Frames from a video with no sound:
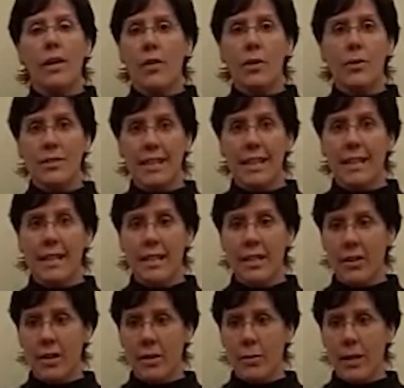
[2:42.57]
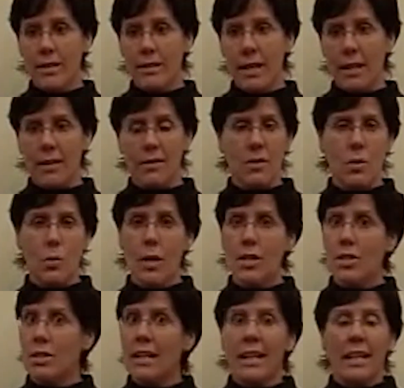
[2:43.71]
13 here on the right side of this
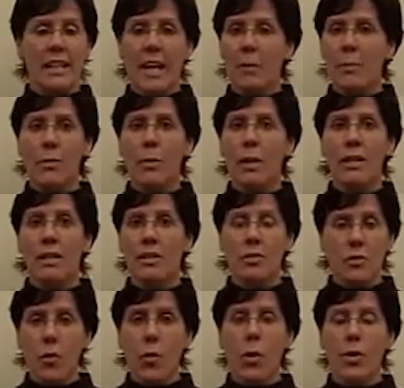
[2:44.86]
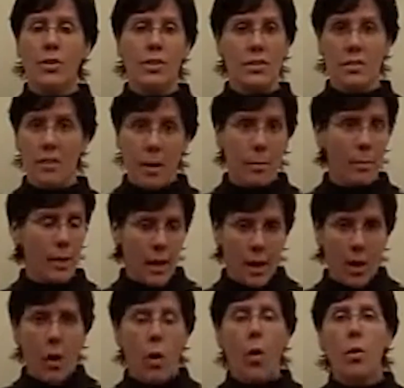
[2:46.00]
equation can't be written as 4 to some
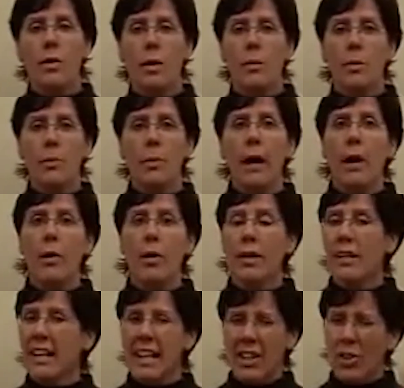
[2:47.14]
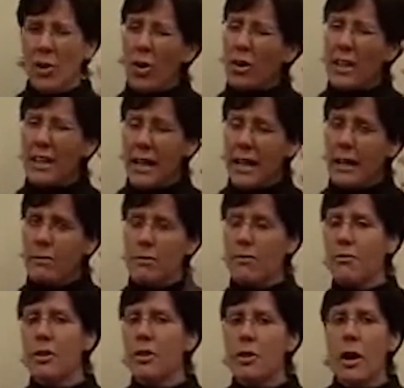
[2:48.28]
whole number power, and nor can I even
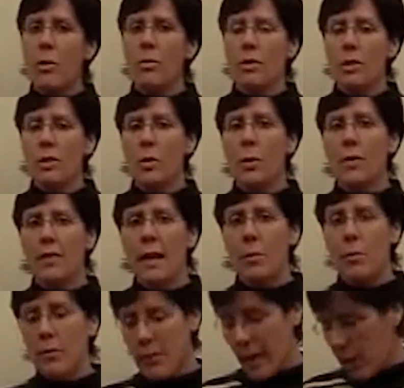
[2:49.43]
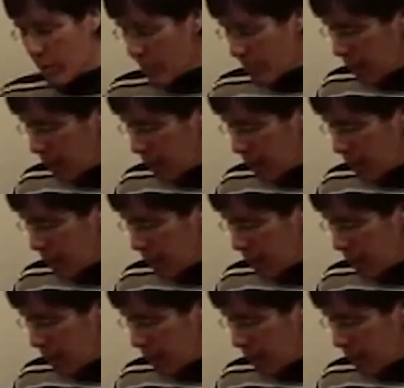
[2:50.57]
figure out what that would